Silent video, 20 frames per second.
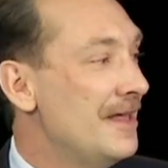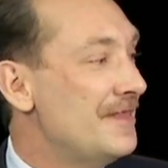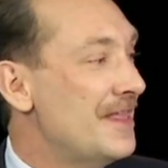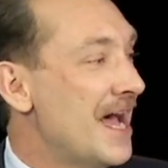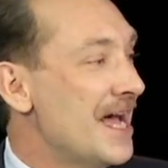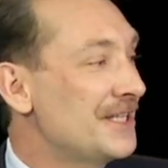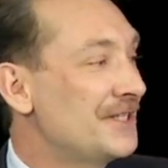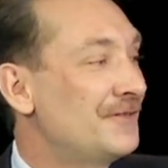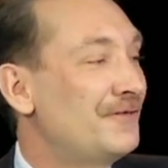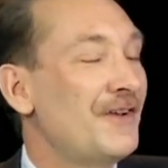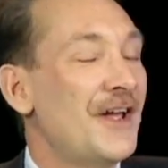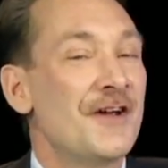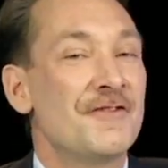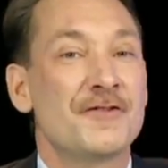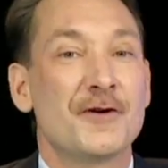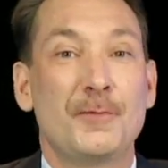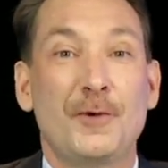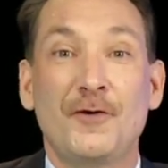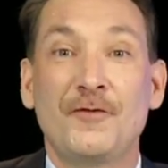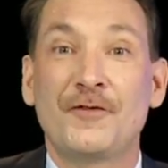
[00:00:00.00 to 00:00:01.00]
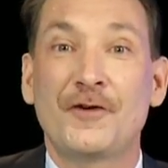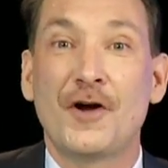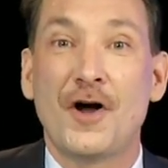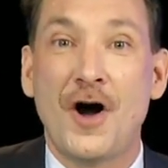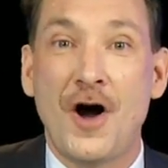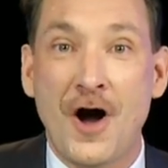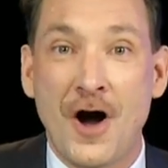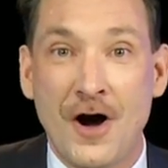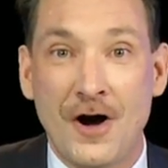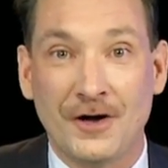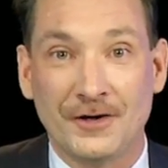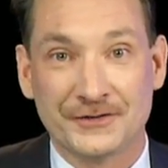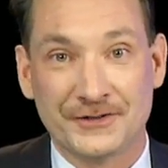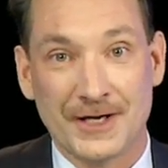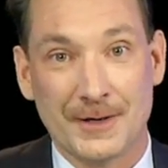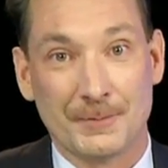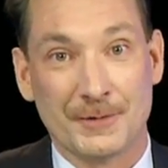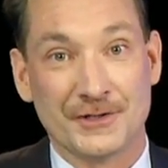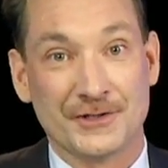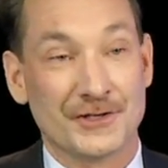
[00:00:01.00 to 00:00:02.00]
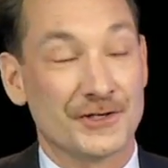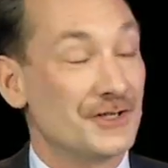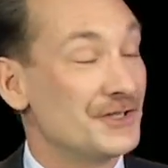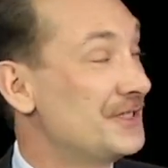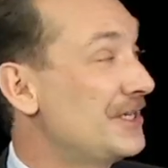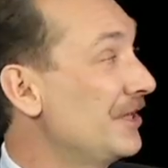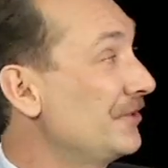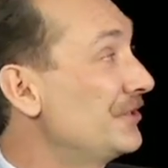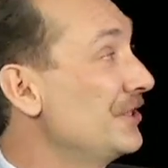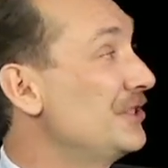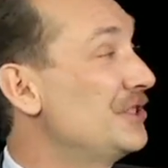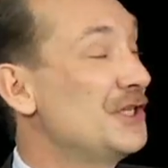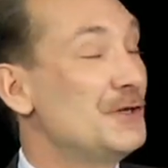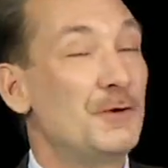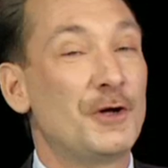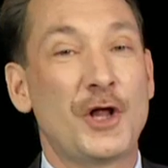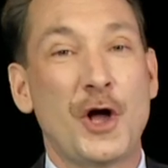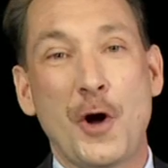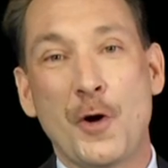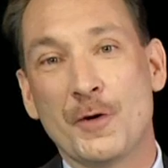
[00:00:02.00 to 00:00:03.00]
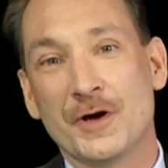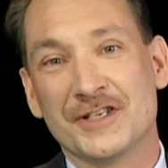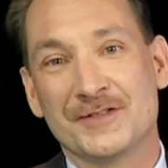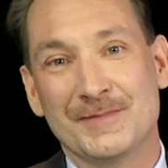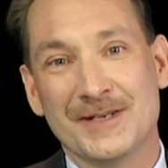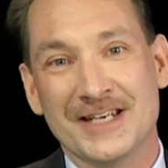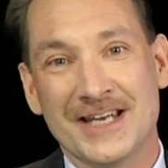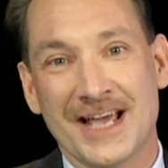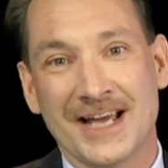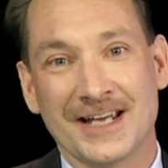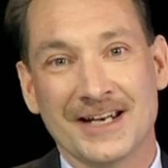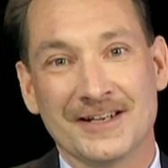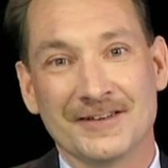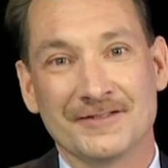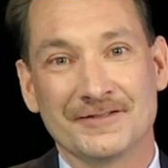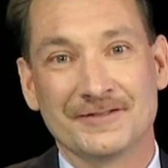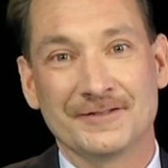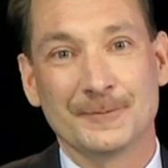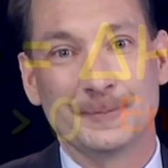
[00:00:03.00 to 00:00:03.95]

that's favorable for all temperatures. Delta G will always be negative.